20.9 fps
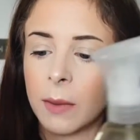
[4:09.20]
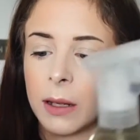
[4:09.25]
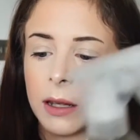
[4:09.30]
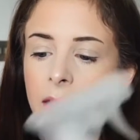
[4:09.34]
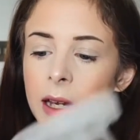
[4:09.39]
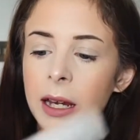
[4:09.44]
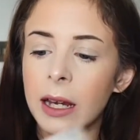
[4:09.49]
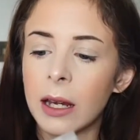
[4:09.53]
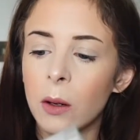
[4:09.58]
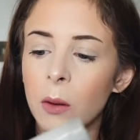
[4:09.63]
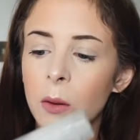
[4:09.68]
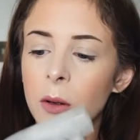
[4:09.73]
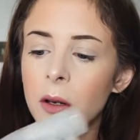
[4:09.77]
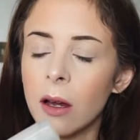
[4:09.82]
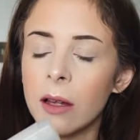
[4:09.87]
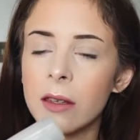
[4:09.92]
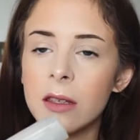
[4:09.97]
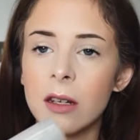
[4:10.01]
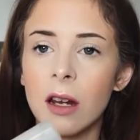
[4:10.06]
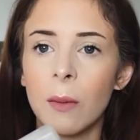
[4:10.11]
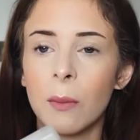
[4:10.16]
I mean they kill
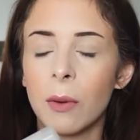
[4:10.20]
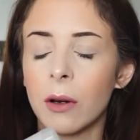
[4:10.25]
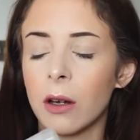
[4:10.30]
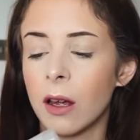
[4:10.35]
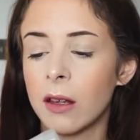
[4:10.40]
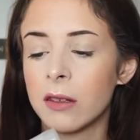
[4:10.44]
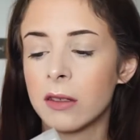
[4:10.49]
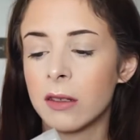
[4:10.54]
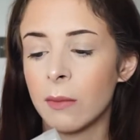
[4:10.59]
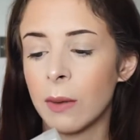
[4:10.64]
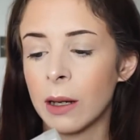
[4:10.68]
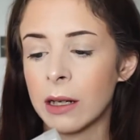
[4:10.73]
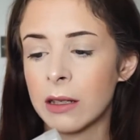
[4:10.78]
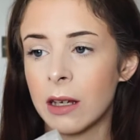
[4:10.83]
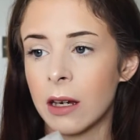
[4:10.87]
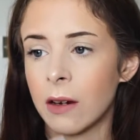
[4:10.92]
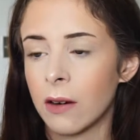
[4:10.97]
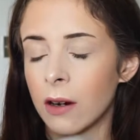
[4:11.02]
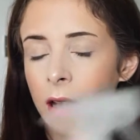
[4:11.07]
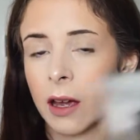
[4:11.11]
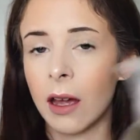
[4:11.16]
99.9%
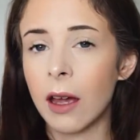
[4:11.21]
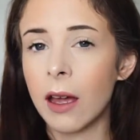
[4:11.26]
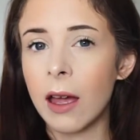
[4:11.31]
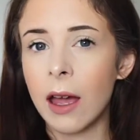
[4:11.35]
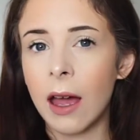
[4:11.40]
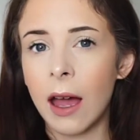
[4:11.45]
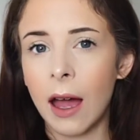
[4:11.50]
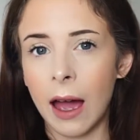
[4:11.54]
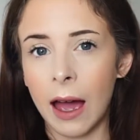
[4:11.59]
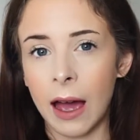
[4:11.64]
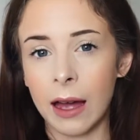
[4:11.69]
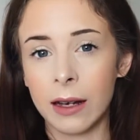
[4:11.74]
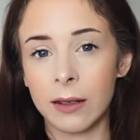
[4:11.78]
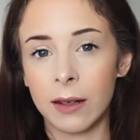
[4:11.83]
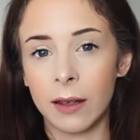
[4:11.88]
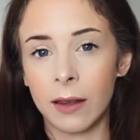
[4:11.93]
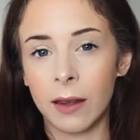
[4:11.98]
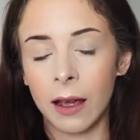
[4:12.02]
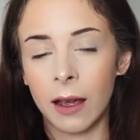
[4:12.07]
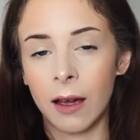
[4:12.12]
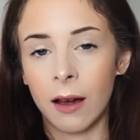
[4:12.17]
bacteria and
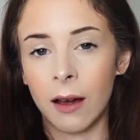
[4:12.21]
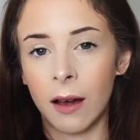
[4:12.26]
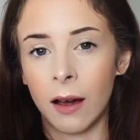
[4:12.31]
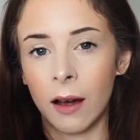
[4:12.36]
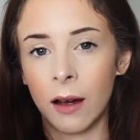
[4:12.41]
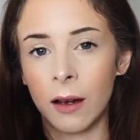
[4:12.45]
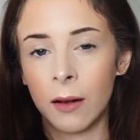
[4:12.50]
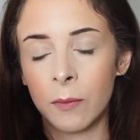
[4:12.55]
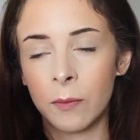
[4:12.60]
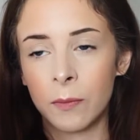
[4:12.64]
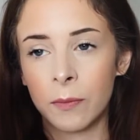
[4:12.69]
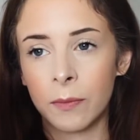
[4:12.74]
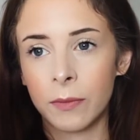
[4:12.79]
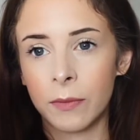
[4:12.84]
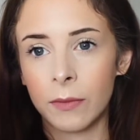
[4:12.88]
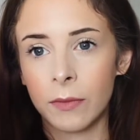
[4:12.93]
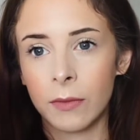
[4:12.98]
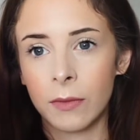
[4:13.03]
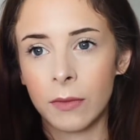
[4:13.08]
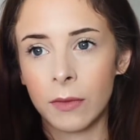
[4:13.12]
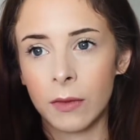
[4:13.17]
they are
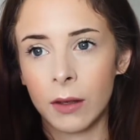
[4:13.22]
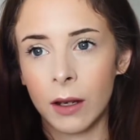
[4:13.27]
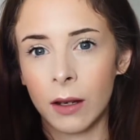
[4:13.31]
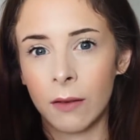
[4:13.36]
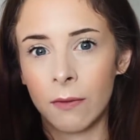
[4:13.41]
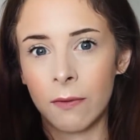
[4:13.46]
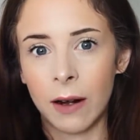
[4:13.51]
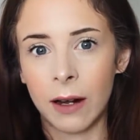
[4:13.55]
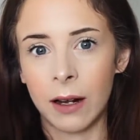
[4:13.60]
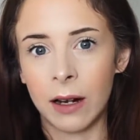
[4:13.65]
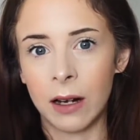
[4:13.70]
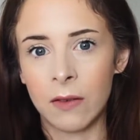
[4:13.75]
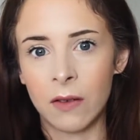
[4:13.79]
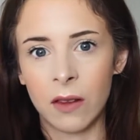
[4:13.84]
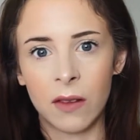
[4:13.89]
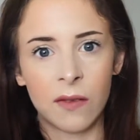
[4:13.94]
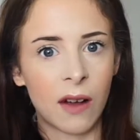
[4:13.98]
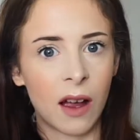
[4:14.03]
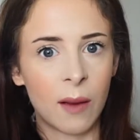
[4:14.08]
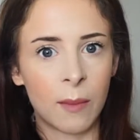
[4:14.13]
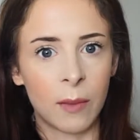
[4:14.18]
friendly for the
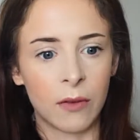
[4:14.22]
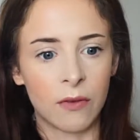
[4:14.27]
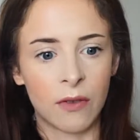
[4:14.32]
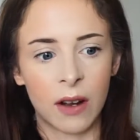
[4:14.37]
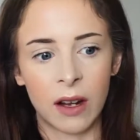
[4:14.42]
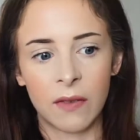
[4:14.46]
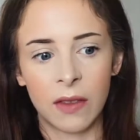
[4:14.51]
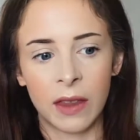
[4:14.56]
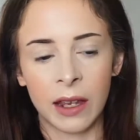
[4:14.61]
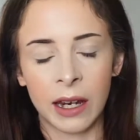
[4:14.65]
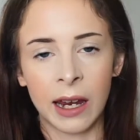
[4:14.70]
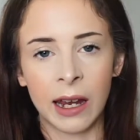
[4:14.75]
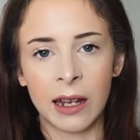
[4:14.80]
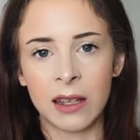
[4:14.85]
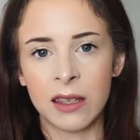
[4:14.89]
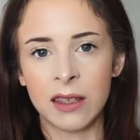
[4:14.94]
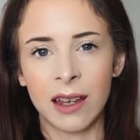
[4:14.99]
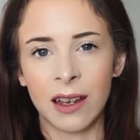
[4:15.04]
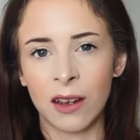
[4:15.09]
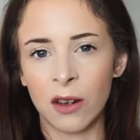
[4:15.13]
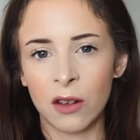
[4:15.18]
environment, friendly for the
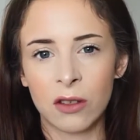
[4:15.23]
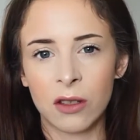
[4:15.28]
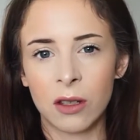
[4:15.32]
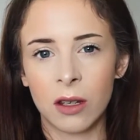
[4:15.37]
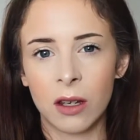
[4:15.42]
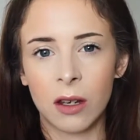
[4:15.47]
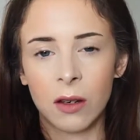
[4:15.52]
kids, they're good to